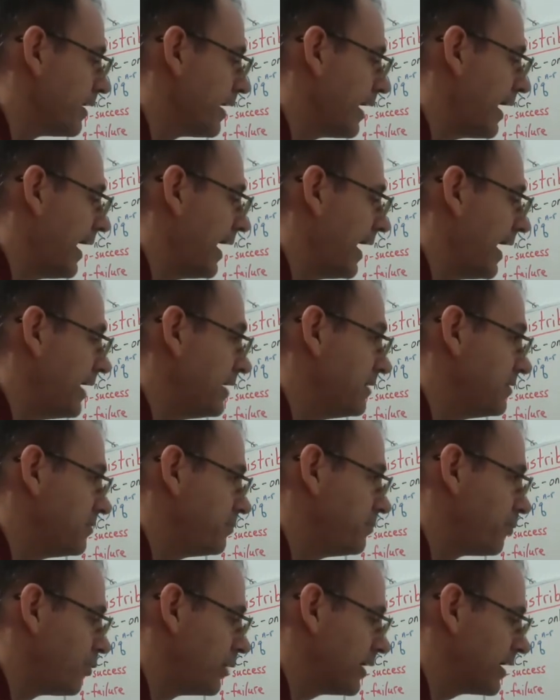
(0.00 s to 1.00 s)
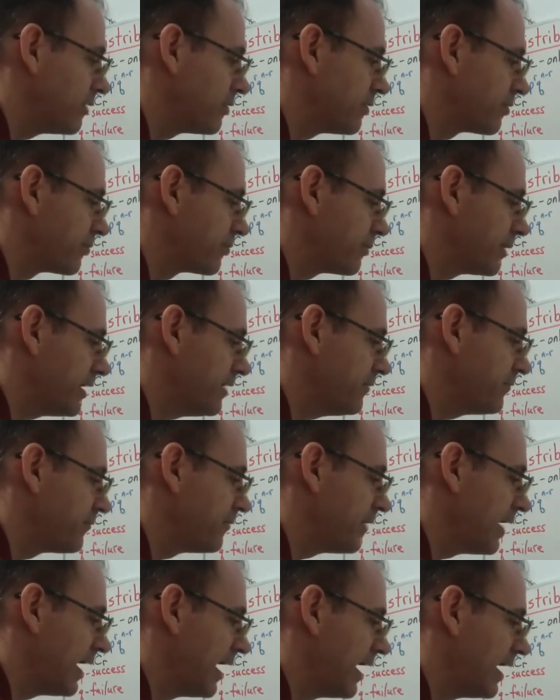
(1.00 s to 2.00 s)
and
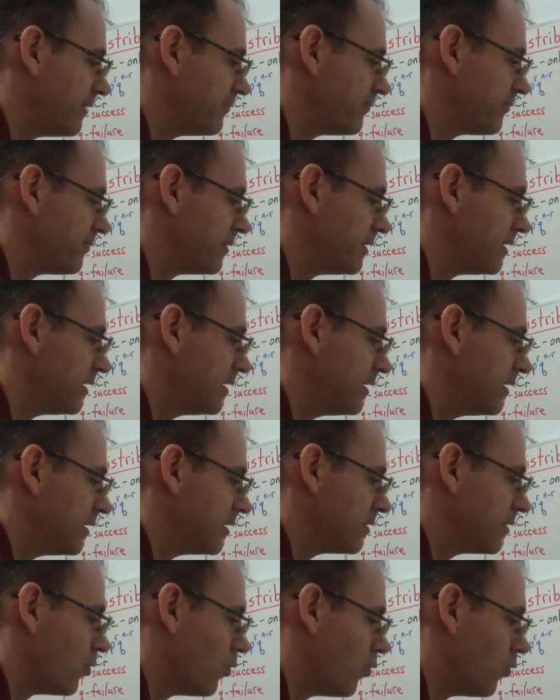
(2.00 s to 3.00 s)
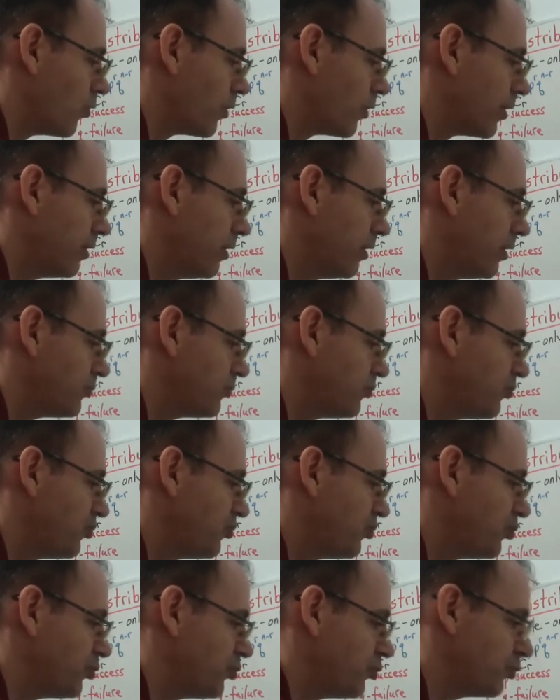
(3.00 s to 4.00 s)
0.35 or
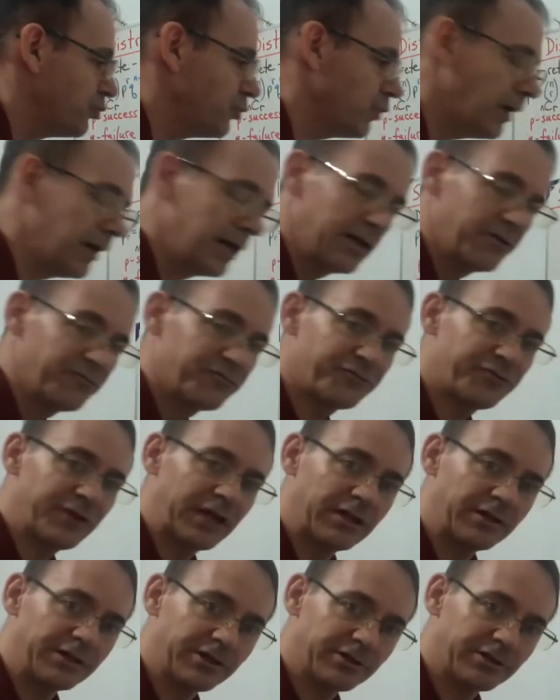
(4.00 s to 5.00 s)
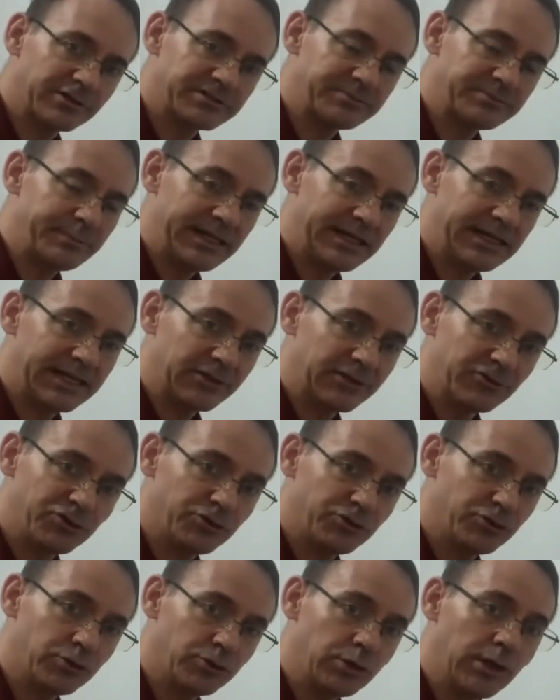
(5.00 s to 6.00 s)
2 failures, meaning
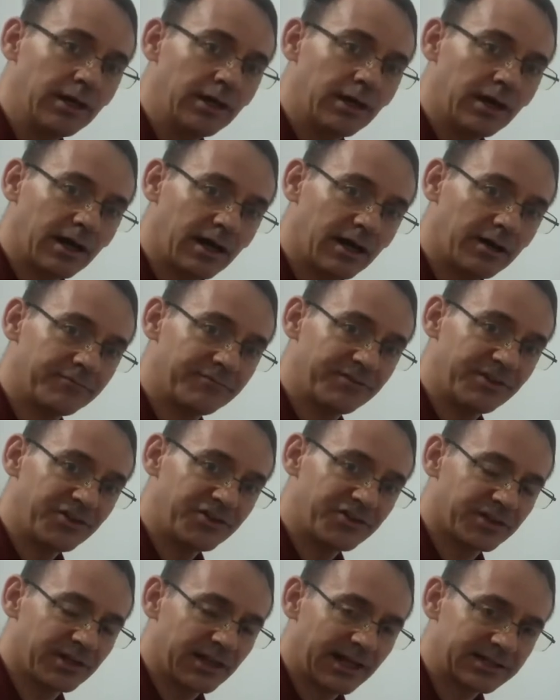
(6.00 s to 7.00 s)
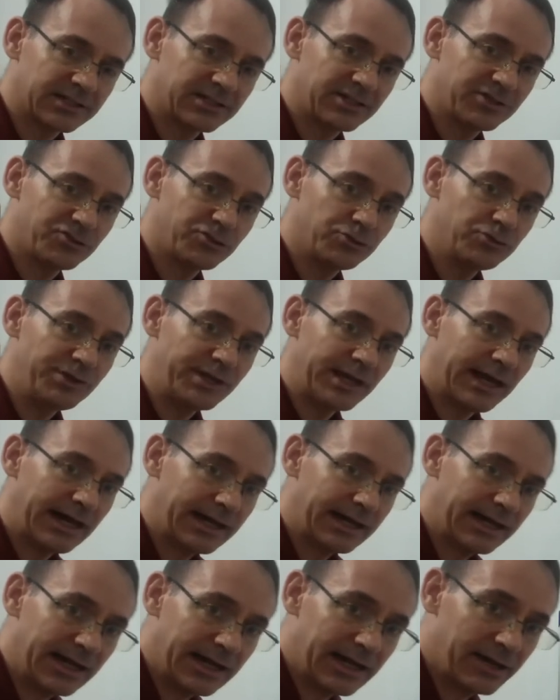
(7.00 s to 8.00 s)
2 of the selected do not
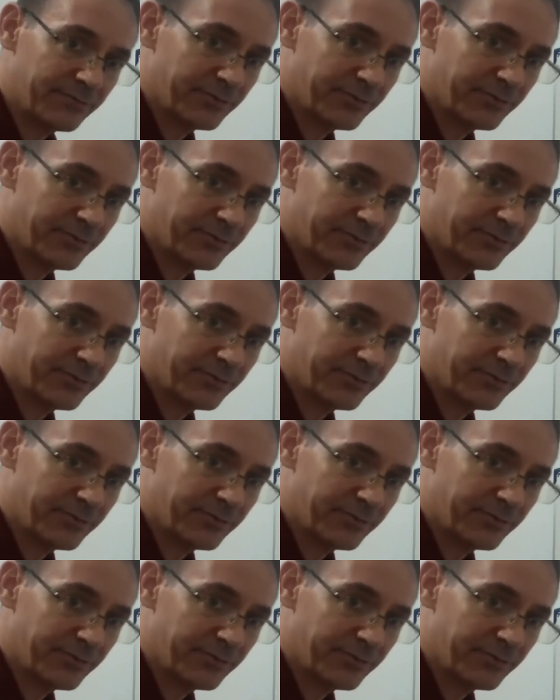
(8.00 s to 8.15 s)
have